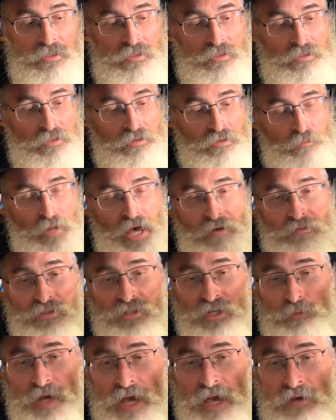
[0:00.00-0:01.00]
It's the
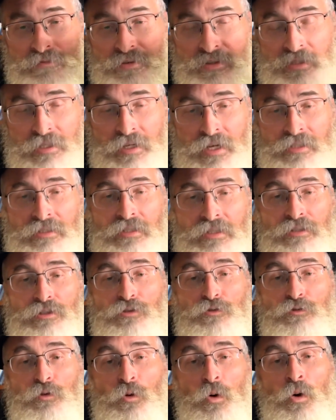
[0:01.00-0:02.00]
Lubavitcher emphasized that
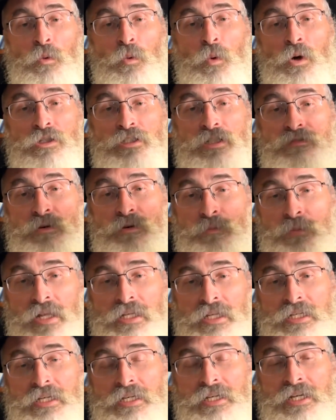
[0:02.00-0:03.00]
there's four wars of
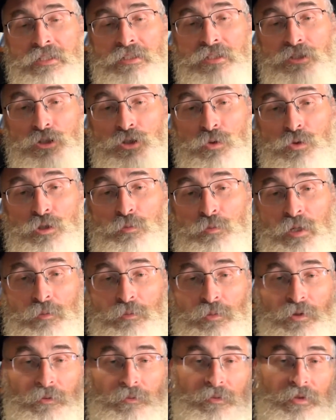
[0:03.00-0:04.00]
Amalek against the Jewish
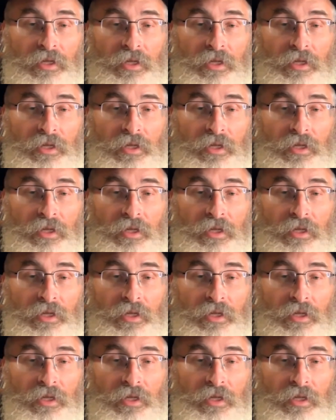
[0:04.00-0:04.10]
people.